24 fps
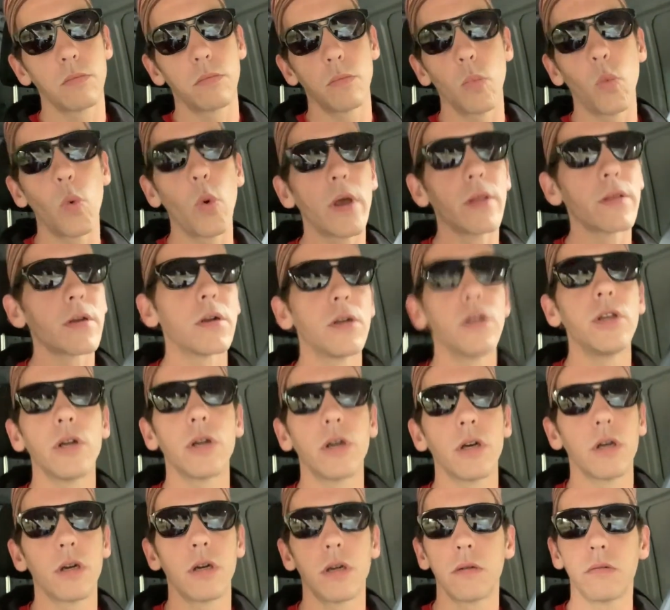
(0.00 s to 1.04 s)
whether
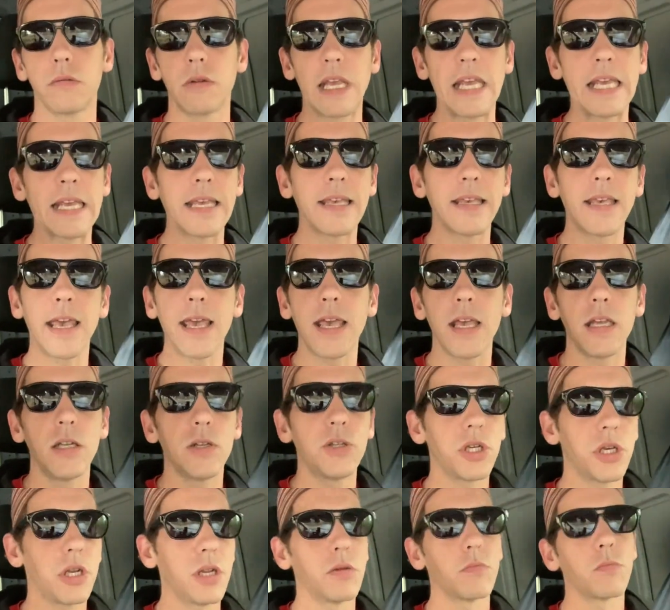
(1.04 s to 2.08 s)
you're
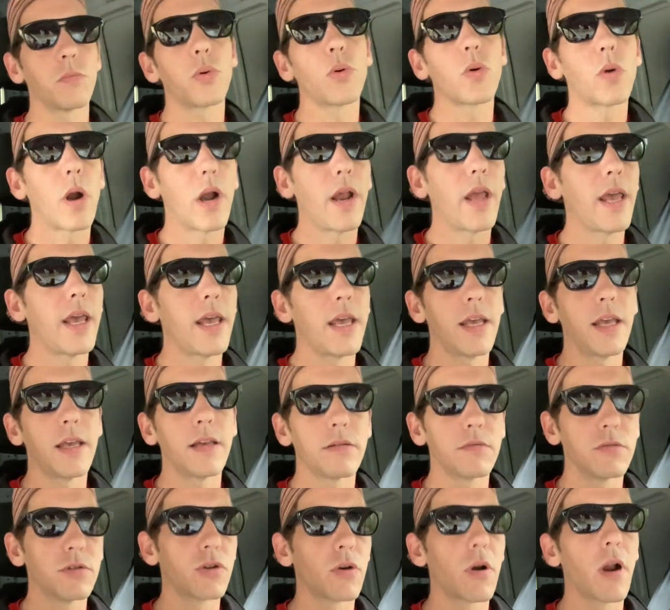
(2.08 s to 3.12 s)
engaged in prey
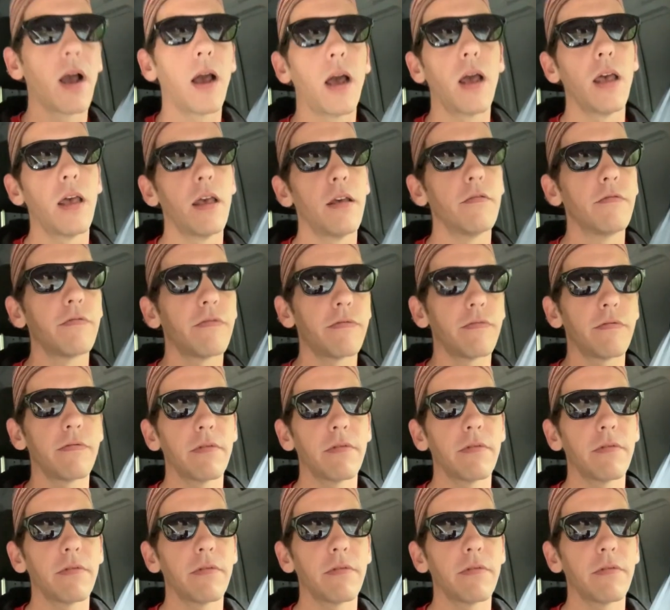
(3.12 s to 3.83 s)
drive,